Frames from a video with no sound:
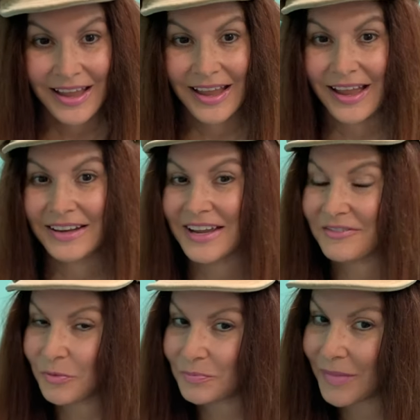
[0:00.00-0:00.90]
And I
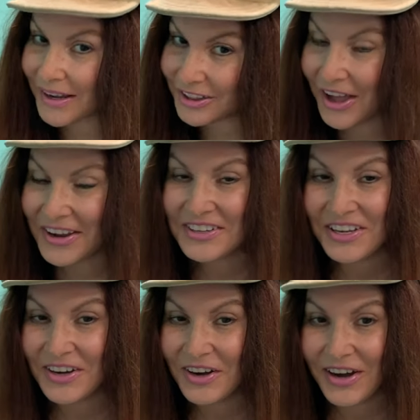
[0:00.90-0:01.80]
have my client
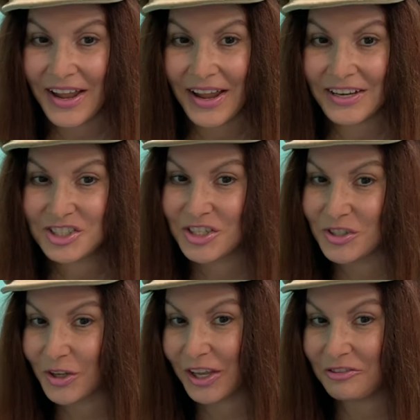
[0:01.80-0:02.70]
here and
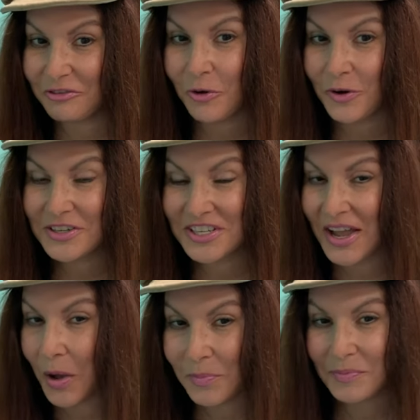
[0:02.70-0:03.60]
she's looking forward to
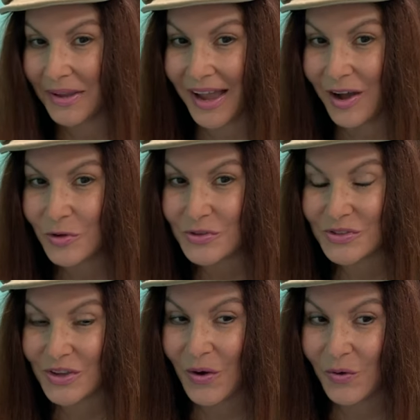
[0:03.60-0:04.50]
helping me out.
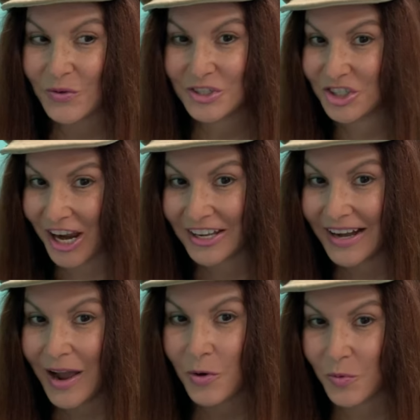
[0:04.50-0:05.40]
So check
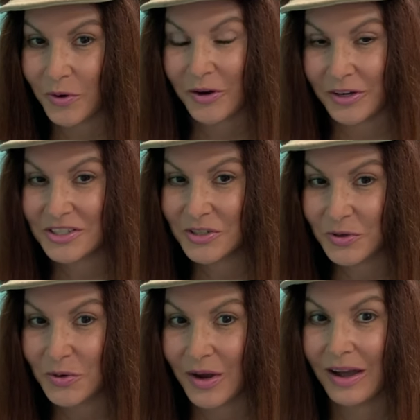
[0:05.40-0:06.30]
it out. We're going to
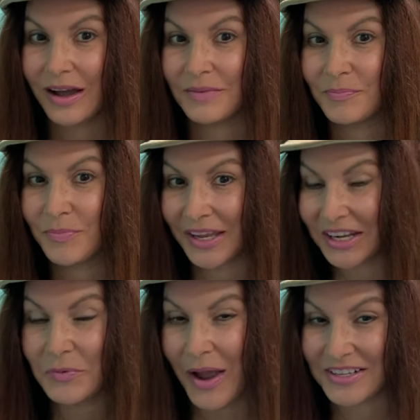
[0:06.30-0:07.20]
do a
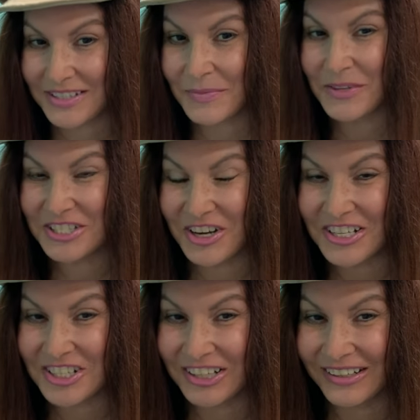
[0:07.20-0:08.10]
bikini wax
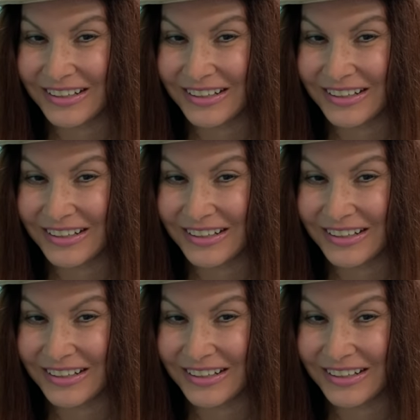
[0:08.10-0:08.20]
demonstration.